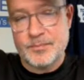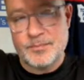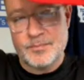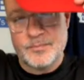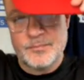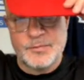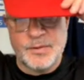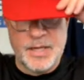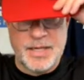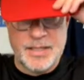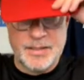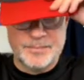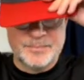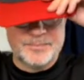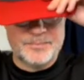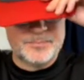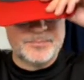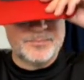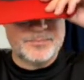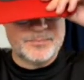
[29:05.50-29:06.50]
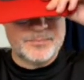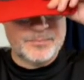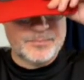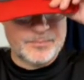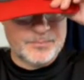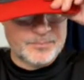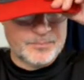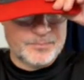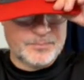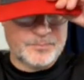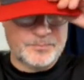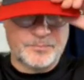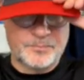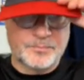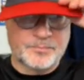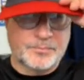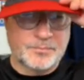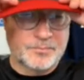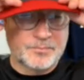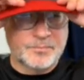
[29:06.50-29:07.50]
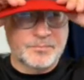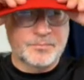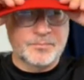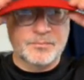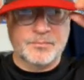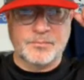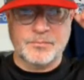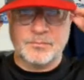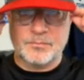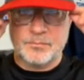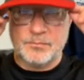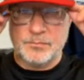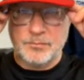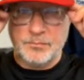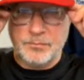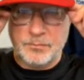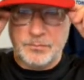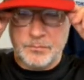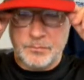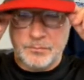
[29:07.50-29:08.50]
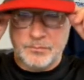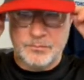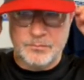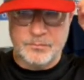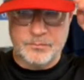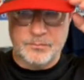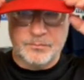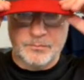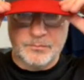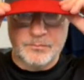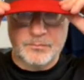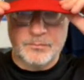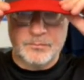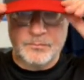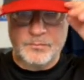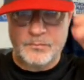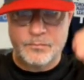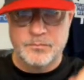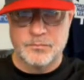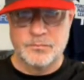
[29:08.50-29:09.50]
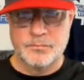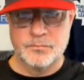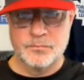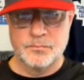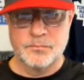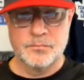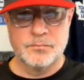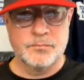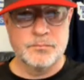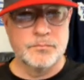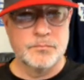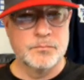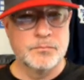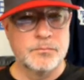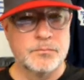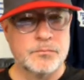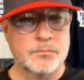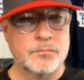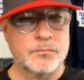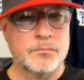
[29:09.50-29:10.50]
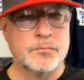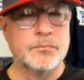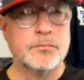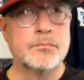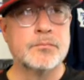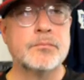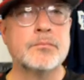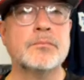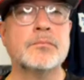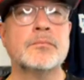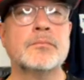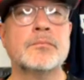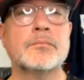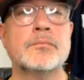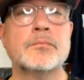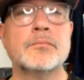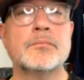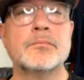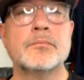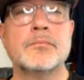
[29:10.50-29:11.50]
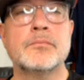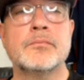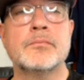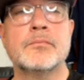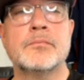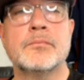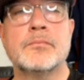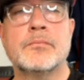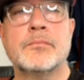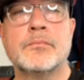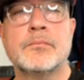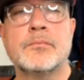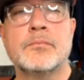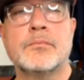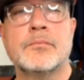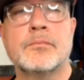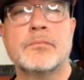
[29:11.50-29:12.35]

[no speech]